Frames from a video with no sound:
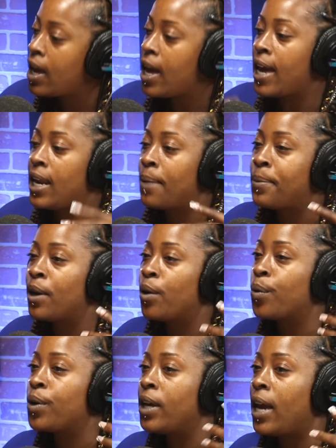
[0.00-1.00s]
and I'm not
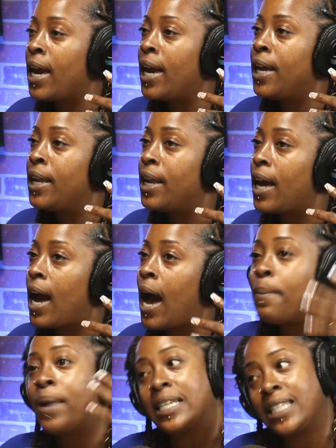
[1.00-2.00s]
okay and
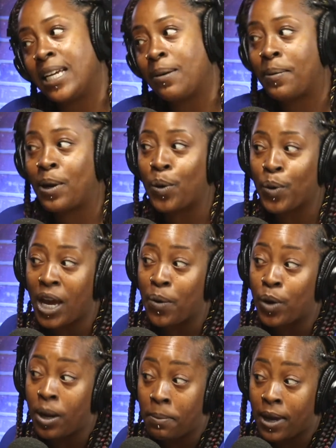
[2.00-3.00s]
I'm not saying I'm not okay
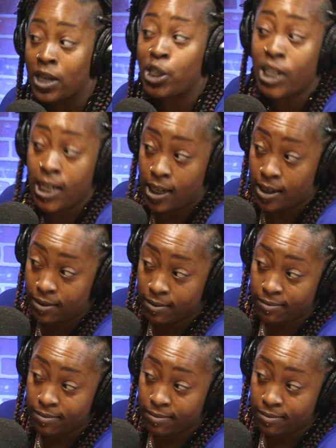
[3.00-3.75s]
with a man cheating,